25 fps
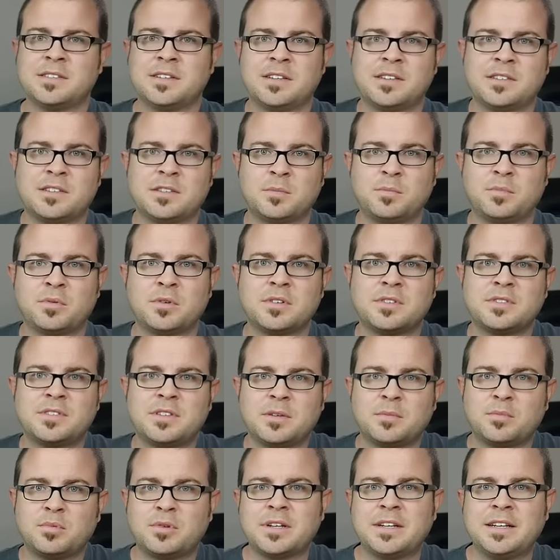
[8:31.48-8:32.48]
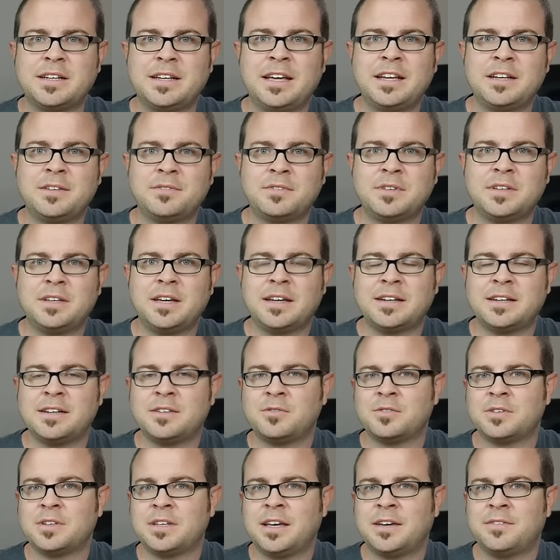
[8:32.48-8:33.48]
it supports it pretty natively. I
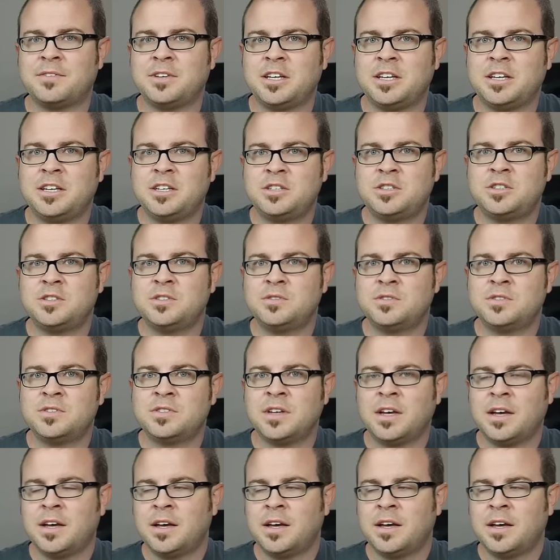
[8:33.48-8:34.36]
didn't really have any issues.